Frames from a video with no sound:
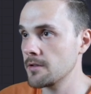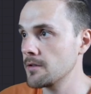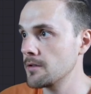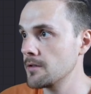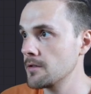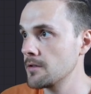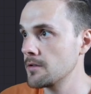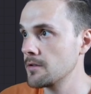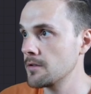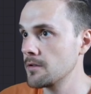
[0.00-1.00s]

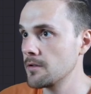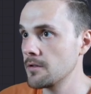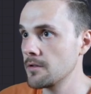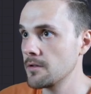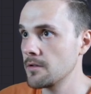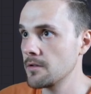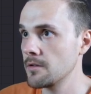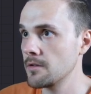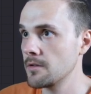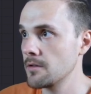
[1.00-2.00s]

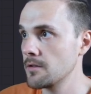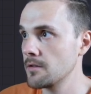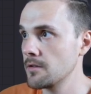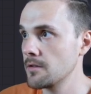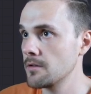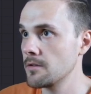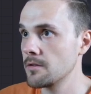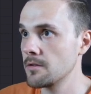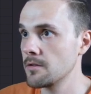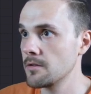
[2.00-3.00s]

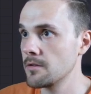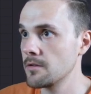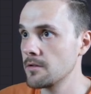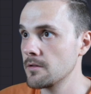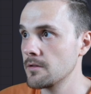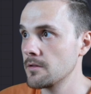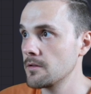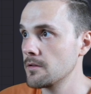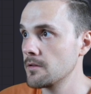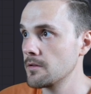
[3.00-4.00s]

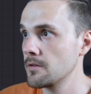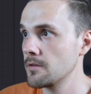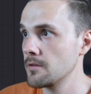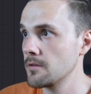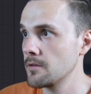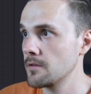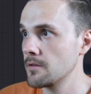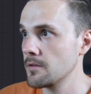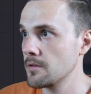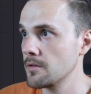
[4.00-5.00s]

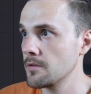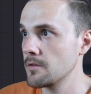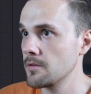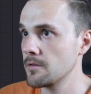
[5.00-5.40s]
No one is speaking in this clip.